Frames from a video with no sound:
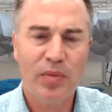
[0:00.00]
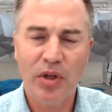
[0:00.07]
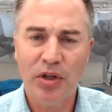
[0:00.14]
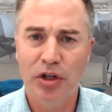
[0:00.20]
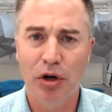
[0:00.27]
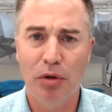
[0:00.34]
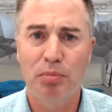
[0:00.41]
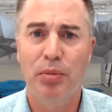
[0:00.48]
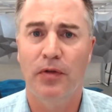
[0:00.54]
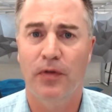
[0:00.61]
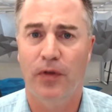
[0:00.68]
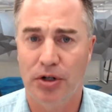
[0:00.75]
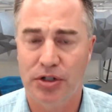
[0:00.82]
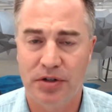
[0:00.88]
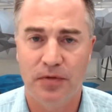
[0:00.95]
You know,
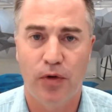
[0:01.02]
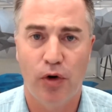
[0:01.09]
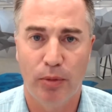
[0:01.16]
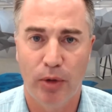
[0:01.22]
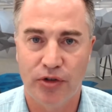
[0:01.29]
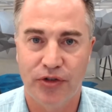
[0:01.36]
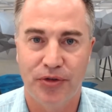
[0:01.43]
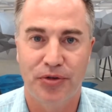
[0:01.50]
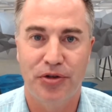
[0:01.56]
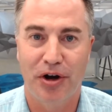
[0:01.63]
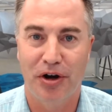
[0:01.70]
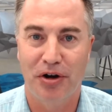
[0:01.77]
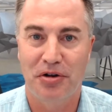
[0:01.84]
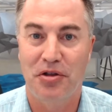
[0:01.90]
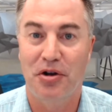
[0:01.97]
first and foremost through
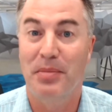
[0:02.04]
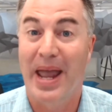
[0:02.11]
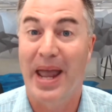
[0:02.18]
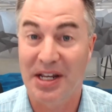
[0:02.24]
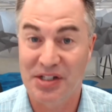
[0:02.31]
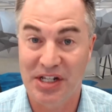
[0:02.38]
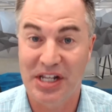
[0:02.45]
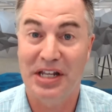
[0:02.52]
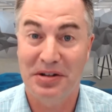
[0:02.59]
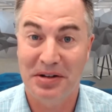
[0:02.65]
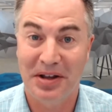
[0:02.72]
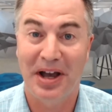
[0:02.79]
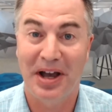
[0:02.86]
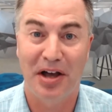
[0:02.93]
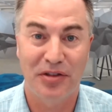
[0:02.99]
their their magazine,
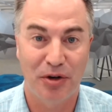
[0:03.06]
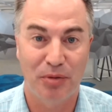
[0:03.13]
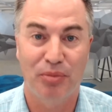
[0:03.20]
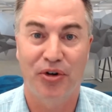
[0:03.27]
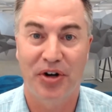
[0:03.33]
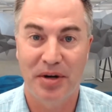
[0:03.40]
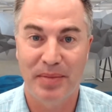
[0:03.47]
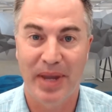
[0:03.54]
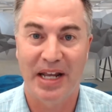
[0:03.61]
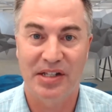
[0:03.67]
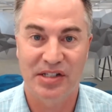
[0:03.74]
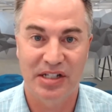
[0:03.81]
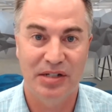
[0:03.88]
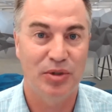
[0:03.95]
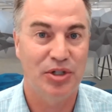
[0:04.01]
uh, their print
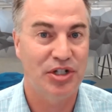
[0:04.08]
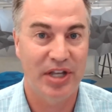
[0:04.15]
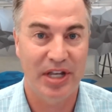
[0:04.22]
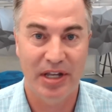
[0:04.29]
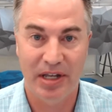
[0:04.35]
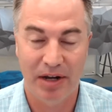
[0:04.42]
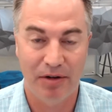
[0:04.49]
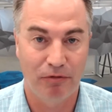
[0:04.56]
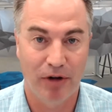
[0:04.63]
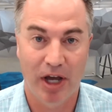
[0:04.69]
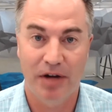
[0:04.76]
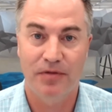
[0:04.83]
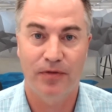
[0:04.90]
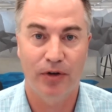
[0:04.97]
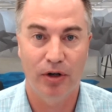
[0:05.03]
magazine, which they had
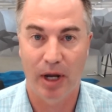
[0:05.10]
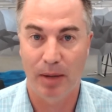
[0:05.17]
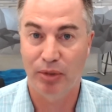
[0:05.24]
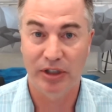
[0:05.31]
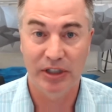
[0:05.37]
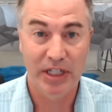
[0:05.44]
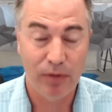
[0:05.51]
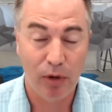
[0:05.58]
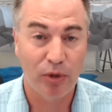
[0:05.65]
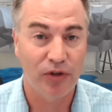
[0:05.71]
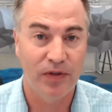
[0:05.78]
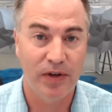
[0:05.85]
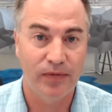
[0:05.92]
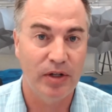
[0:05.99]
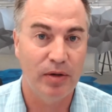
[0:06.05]
run for I believe
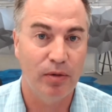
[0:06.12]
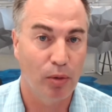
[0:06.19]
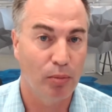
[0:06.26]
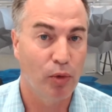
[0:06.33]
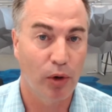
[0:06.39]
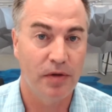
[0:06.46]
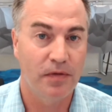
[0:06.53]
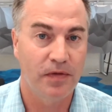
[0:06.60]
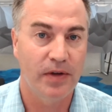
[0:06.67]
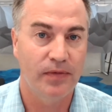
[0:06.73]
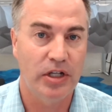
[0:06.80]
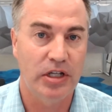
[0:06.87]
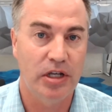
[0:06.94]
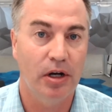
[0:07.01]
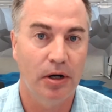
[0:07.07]
almost fifty or more than
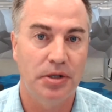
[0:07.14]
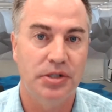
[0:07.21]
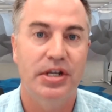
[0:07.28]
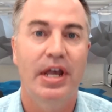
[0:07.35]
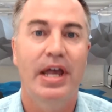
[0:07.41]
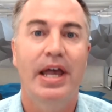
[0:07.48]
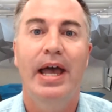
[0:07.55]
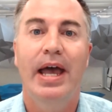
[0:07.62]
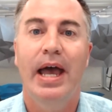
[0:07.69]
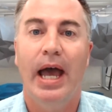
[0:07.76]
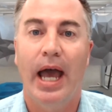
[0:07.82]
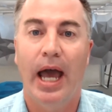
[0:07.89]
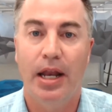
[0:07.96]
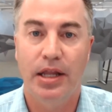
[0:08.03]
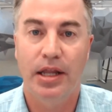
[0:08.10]
fifty years,
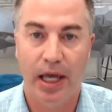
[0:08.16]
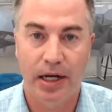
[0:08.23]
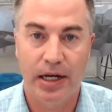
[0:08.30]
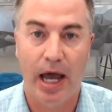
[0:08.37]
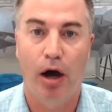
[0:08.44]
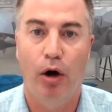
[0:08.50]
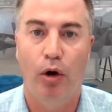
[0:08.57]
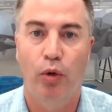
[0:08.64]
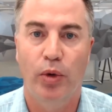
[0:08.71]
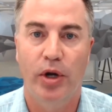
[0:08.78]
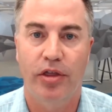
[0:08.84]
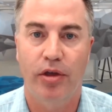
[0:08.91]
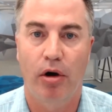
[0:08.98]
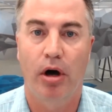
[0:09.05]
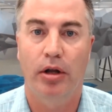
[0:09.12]
and then now
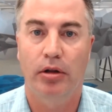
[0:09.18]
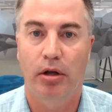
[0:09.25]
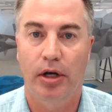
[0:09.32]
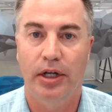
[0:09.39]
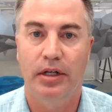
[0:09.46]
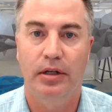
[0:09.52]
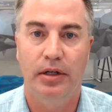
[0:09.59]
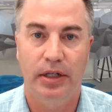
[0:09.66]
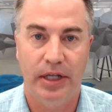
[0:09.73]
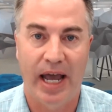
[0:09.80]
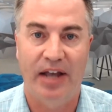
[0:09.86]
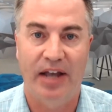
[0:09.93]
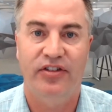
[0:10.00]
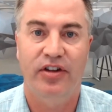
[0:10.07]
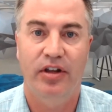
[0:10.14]
with online
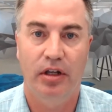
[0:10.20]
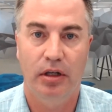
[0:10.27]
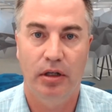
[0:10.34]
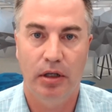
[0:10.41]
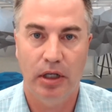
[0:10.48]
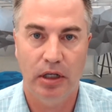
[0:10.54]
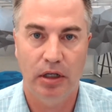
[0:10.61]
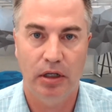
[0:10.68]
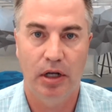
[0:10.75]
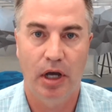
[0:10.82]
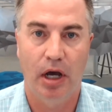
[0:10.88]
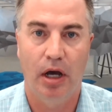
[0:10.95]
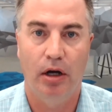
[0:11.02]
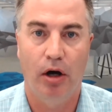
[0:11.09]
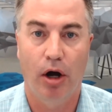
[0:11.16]
casting in
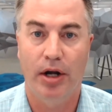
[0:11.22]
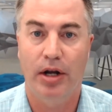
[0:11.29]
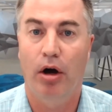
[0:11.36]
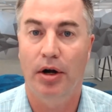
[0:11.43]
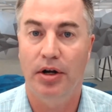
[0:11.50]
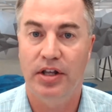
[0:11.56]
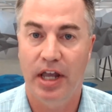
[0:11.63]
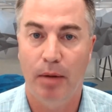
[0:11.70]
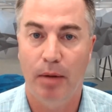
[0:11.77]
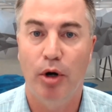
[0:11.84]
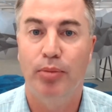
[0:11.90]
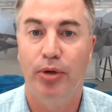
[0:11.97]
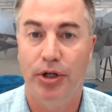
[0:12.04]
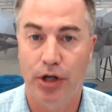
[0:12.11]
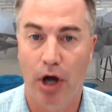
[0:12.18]
uh, on on camera
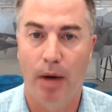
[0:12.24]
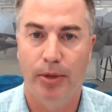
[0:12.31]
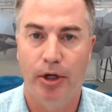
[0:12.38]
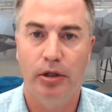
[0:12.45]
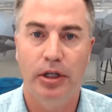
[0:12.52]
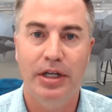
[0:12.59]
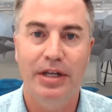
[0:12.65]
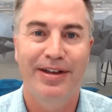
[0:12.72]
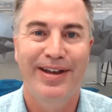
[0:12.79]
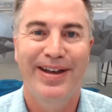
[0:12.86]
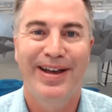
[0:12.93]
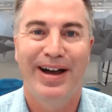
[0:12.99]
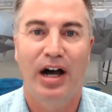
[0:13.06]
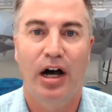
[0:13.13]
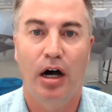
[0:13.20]
predominantly.
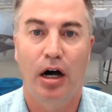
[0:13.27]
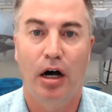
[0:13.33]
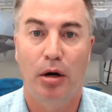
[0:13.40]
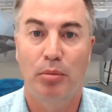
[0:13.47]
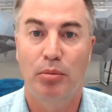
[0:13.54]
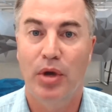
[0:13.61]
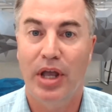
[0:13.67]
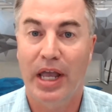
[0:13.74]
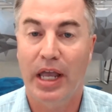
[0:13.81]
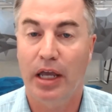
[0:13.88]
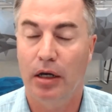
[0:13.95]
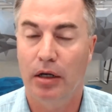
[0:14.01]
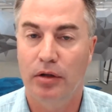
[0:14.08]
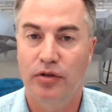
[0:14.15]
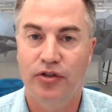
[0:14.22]
Um,
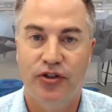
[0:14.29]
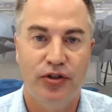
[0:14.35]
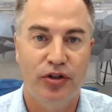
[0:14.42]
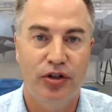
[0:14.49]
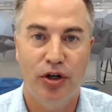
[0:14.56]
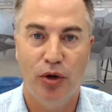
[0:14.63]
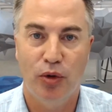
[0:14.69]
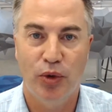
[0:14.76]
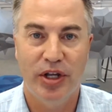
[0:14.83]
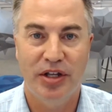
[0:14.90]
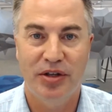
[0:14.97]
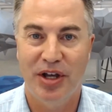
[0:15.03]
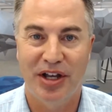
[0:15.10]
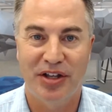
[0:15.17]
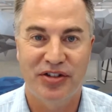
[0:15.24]
and you know,
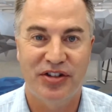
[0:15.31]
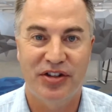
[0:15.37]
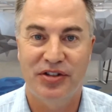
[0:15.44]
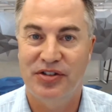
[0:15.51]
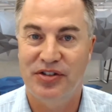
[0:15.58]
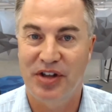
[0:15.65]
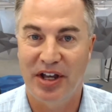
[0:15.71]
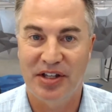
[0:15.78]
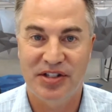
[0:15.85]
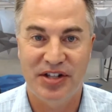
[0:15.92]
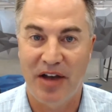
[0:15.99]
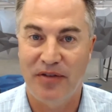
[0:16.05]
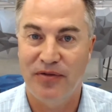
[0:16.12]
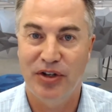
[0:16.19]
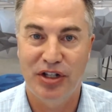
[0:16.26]
we uh, S- uh,
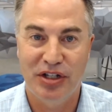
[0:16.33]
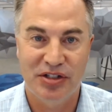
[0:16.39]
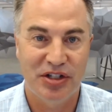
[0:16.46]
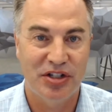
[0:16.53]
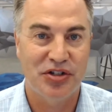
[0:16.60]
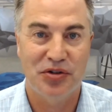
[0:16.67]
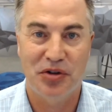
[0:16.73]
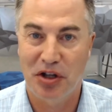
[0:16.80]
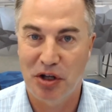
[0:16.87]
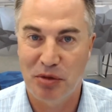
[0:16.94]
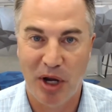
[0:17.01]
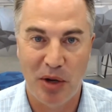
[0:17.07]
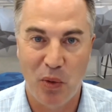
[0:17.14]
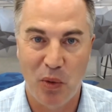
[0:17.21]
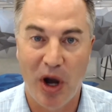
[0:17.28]
Stephanie Ciccarelli,
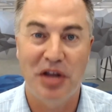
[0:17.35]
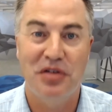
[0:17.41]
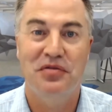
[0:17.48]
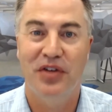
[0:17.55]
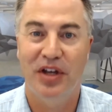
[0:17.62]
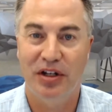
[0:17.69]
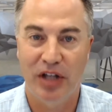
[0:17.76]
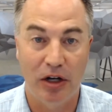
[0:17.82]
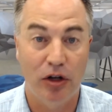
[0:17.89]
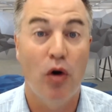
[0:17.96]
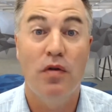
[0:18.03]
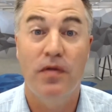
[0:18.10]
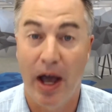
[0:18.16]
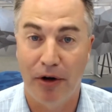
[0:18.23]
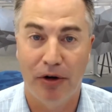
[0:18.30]
my wife and, and
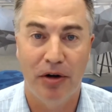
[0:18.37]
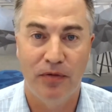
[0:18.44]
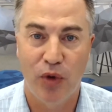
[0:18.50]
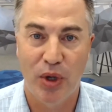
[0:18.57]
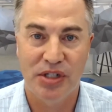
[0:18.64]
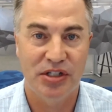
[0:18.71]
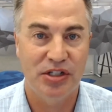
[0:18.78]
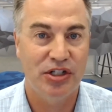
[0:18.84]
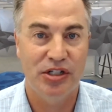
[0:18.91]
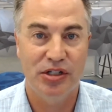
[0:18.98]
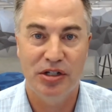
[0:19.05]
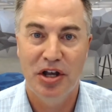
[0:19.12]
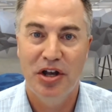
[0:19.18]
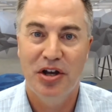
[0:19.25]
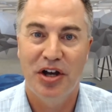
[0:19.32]
co-founder of Voices,
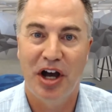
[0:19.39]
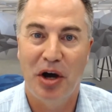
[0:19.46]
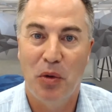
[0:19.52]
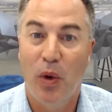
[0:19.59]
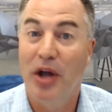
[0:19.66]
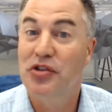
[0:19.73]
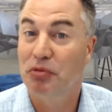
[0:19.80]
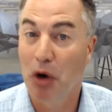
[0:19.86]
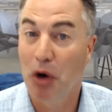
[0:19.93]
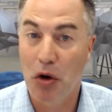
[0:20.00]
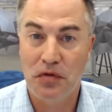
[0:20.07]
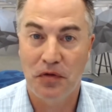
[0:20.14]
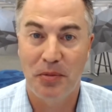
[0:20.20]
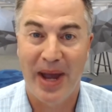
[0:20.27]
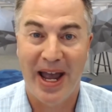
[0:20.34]
she uh, once
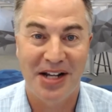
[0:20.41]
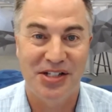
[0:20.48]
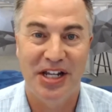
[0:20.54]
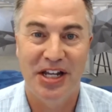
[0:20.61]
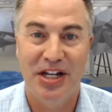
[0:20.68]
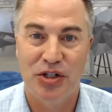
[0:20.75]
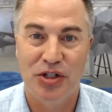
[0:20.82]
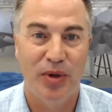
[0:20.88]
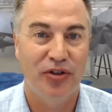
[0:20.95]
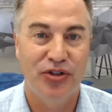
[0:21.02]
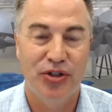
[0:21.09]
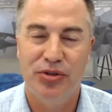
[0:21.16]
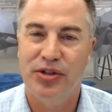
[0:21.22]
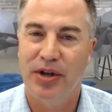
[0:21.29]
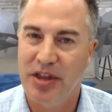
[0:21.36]
wrote for Backstage as well
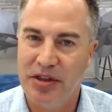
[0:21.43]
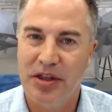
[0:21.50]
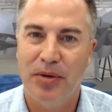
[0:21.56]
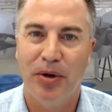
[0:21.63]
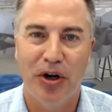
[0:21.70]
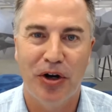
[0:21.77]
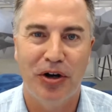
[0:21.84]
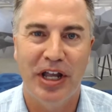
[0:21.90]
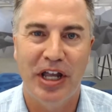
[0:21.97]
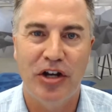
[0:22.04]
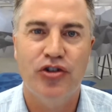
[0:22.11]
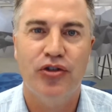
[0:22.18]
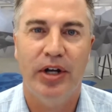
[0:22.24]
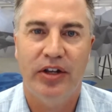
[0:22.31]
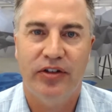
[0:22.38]
too. So I think they were
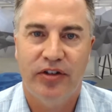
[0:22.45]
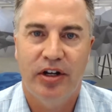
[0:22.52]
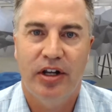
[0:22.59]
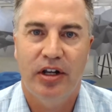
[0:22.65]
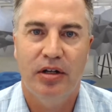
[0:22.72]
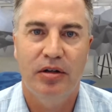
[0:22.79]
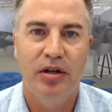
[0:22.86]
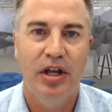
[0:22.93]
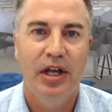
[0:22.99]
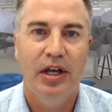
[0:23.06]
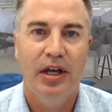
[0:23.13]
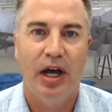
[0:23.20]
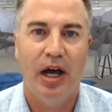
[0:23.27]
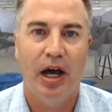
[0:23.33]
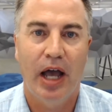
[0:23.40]
interested in
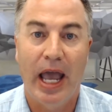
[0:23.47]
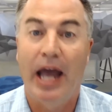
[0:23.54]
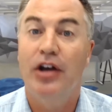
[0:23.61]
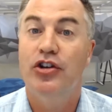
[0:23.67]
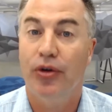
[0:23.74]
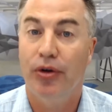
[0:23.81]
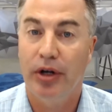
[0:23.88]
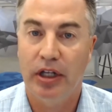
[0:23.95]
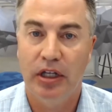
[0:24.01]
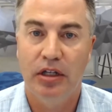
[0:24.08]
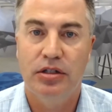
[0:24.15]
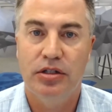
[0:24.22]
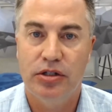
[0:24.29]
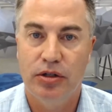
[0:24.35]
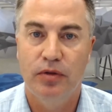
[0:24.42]
uh, entering
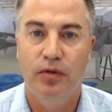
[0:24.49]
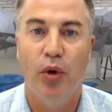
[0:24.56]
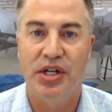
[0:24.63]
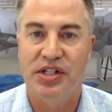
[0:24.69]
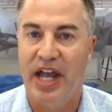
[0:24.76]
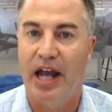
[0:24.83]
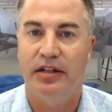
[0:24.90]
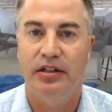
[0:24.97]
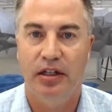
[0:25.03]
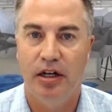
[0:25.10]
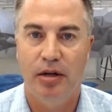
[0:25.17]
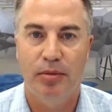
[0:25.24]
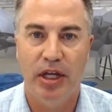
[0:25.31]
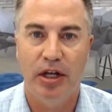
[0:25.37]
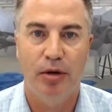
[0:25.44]
into voice acting in
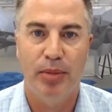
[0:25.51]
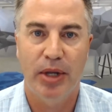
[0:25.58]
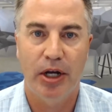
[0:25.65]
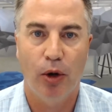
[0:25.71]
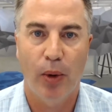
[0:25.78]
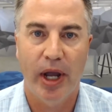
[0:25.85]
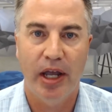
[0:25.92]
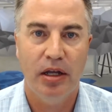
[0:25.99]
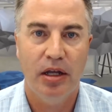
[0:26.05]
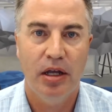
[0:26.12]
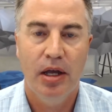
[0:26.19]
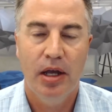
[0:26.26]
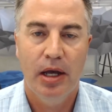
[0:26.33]
a, in a bigger way.